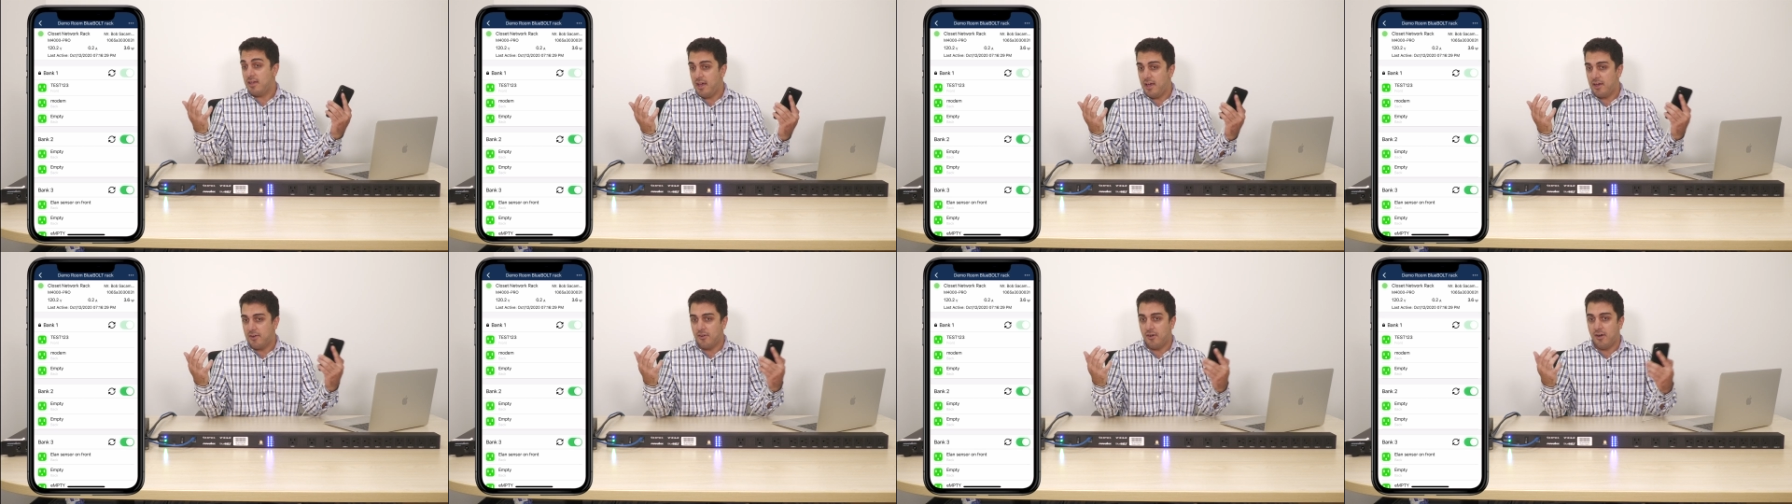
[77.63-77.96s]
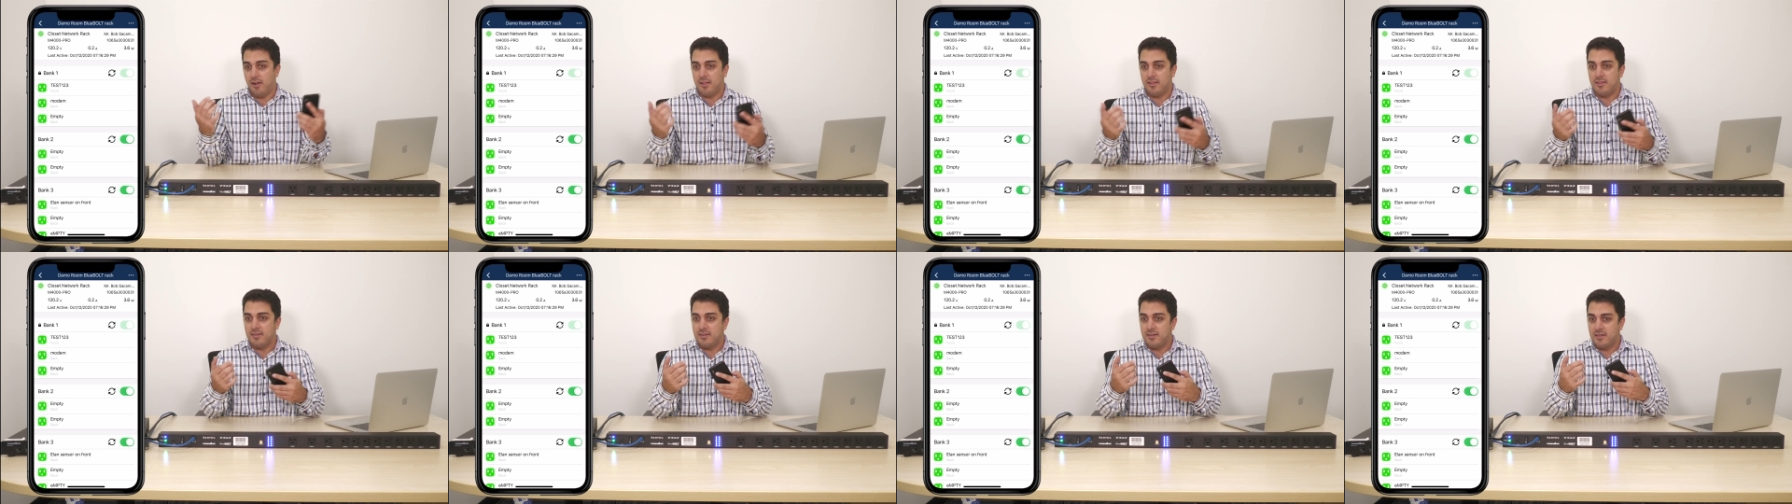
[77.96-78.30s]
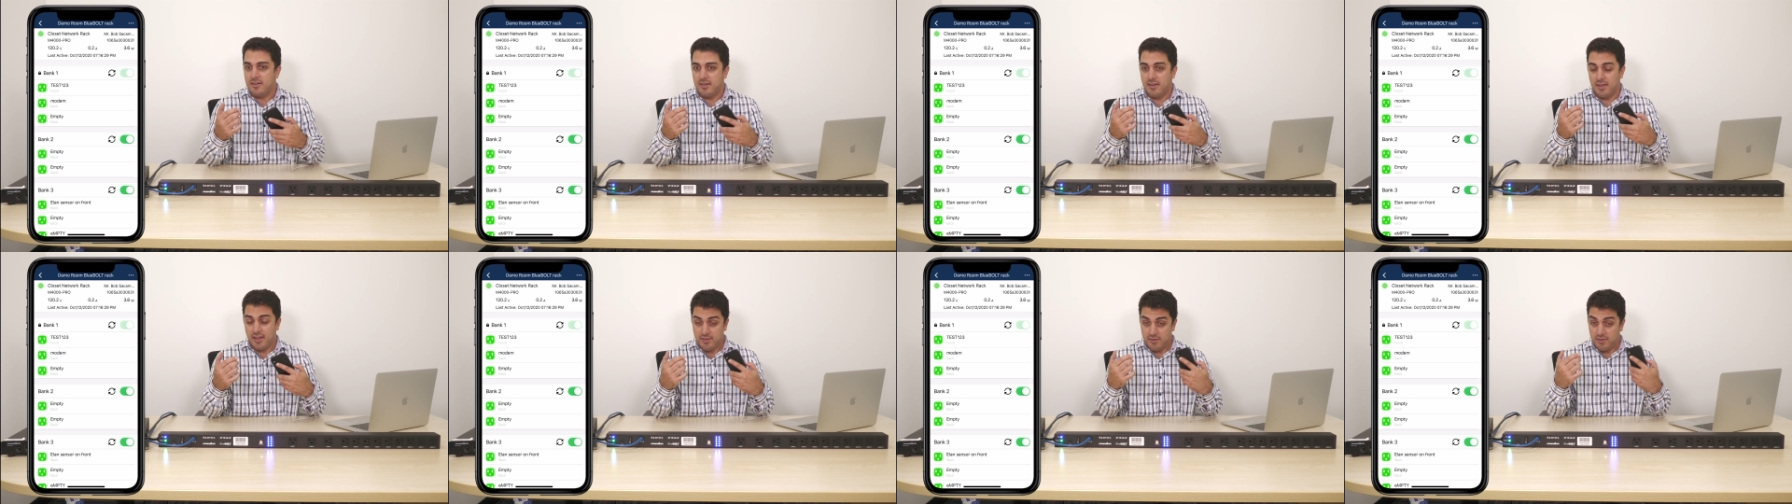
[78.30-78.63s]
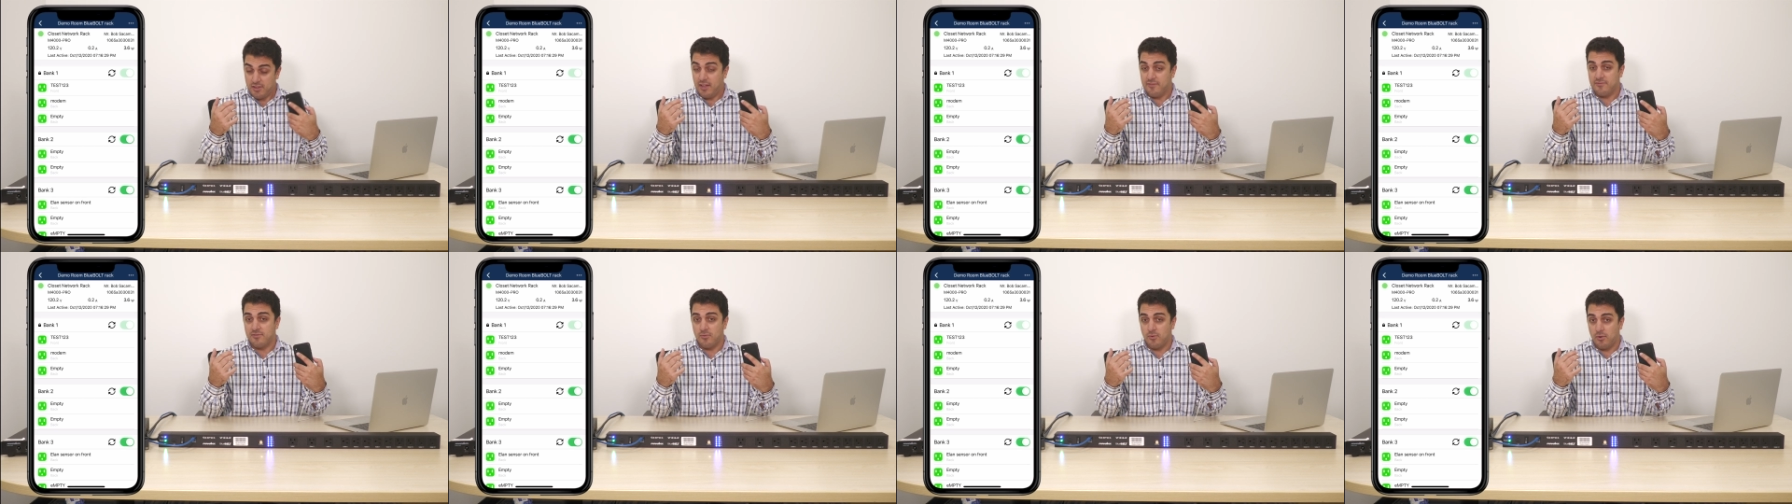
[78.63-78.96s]
at all and you'll
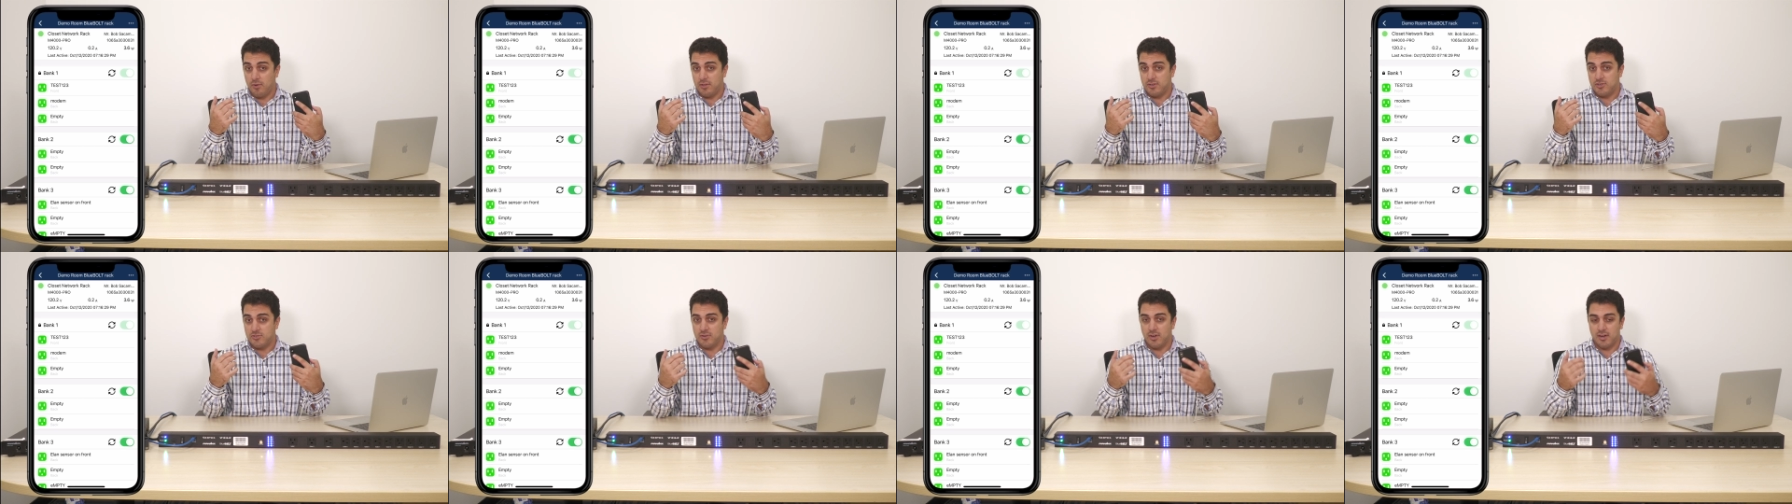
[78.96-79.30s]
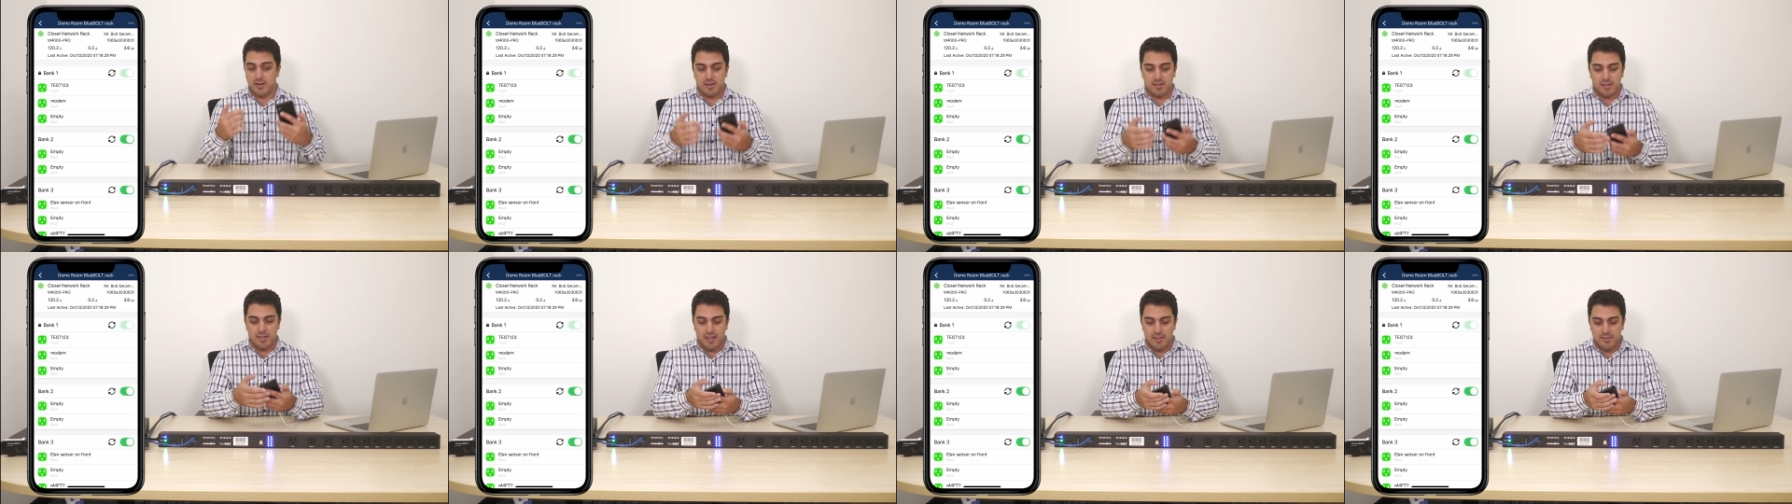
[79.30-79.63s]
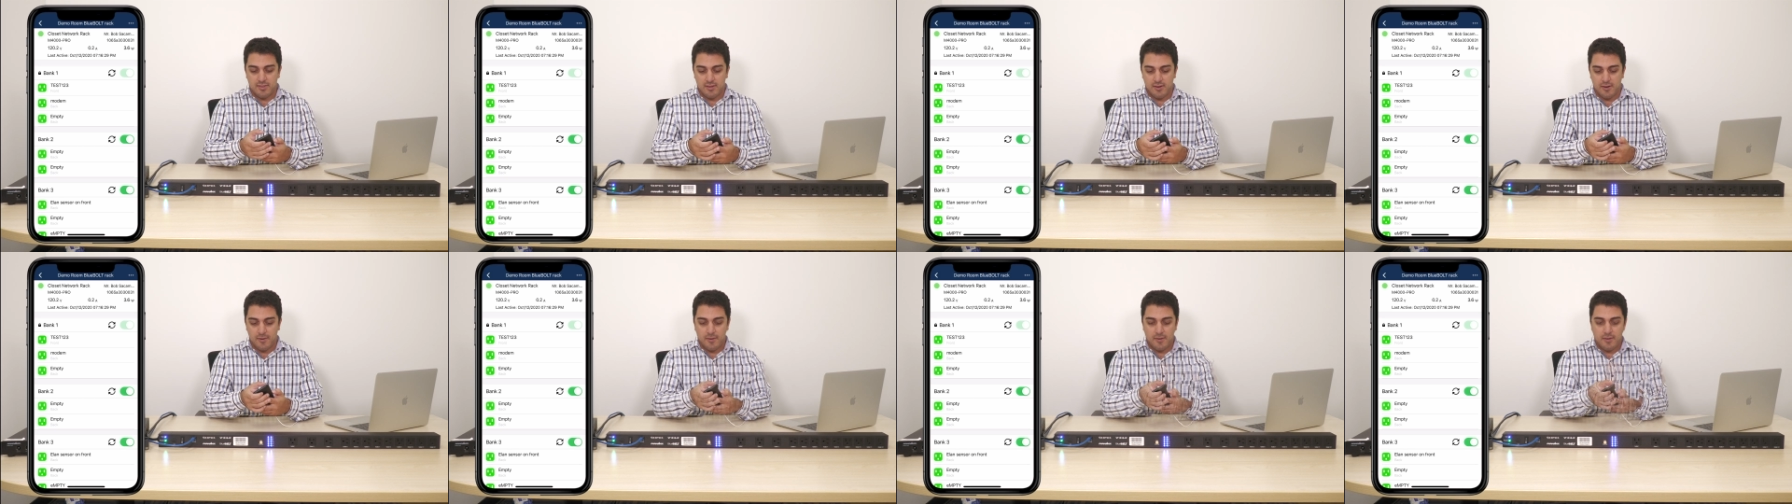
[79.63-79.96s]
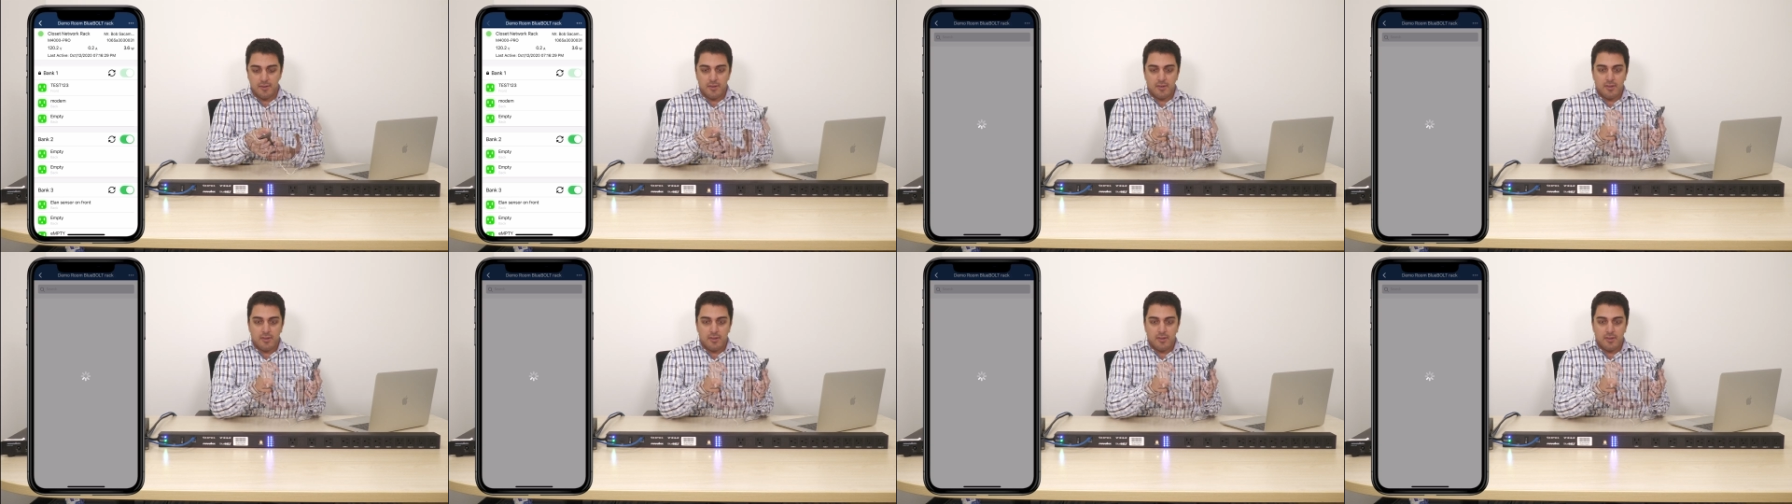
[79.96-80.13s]
have to roll a truck to get there.